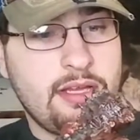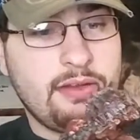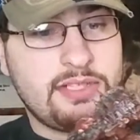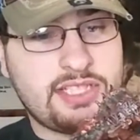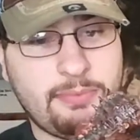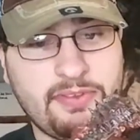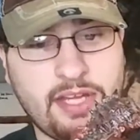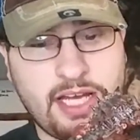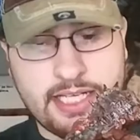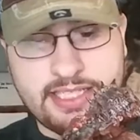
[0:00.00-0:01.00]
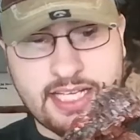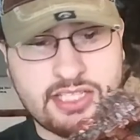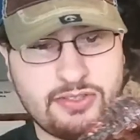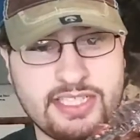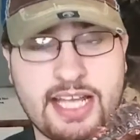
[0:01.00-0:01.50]
some of the
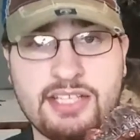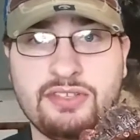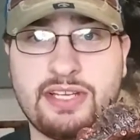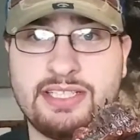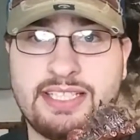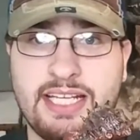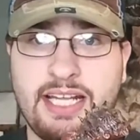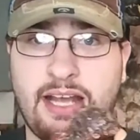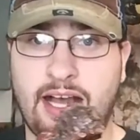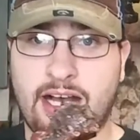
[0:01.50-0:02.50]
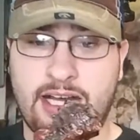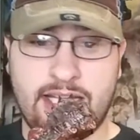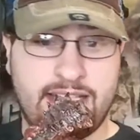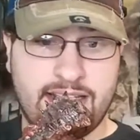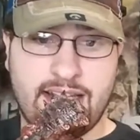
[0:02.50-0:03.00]
accessories, as you can see,
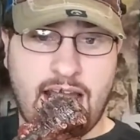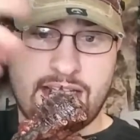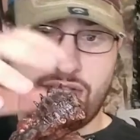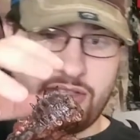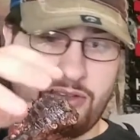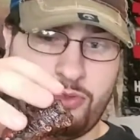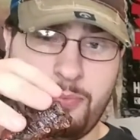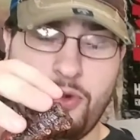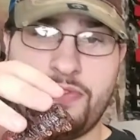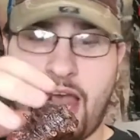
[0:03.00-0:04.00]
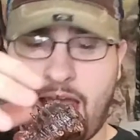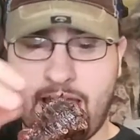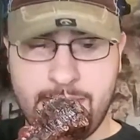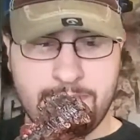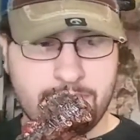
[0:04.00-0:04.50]
removed the
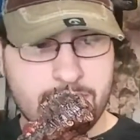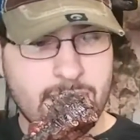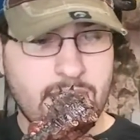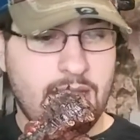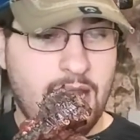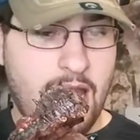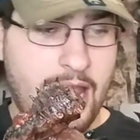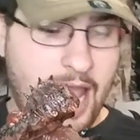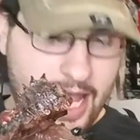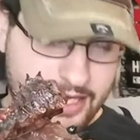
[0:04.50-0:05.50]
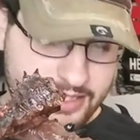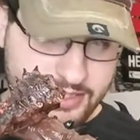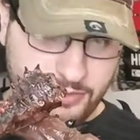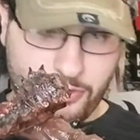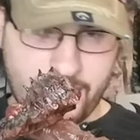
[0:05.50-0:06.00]
head. I added
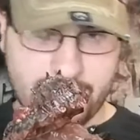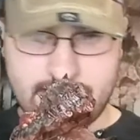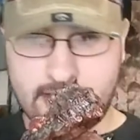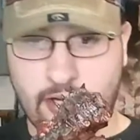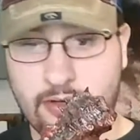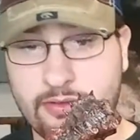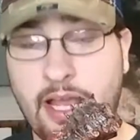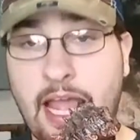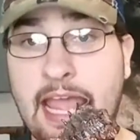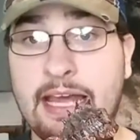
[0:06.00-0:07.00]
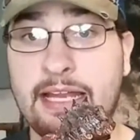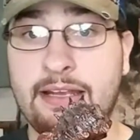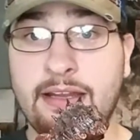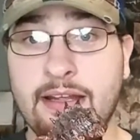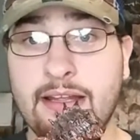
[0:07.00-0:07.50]
some wings. So,
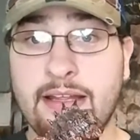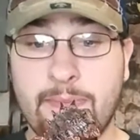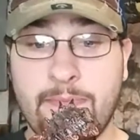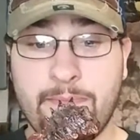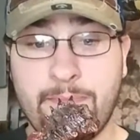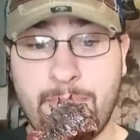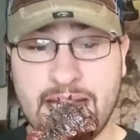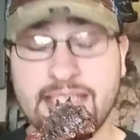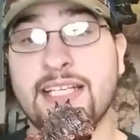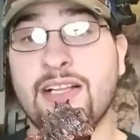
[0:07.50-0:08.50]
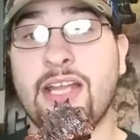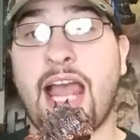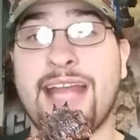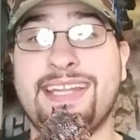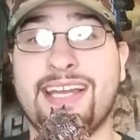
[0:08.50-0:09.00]
and basically,
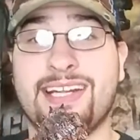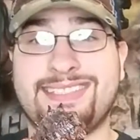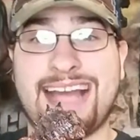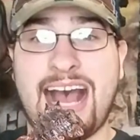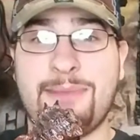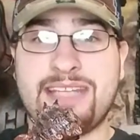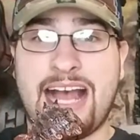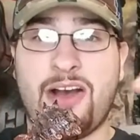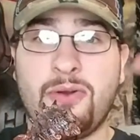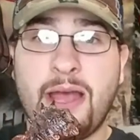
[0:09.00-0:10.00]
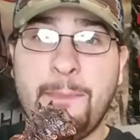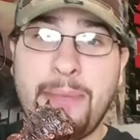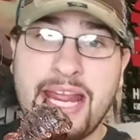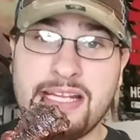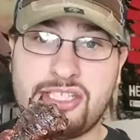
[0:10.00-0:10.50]
I did a top-down
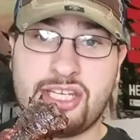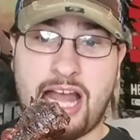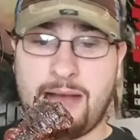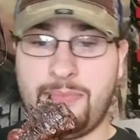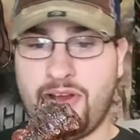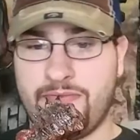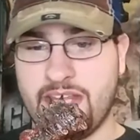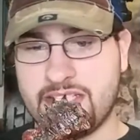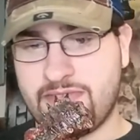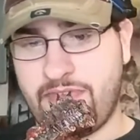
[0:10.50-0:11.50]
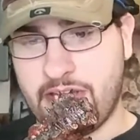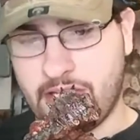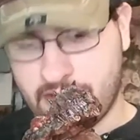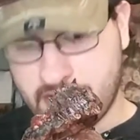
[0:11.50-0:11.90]
paint job of this figure.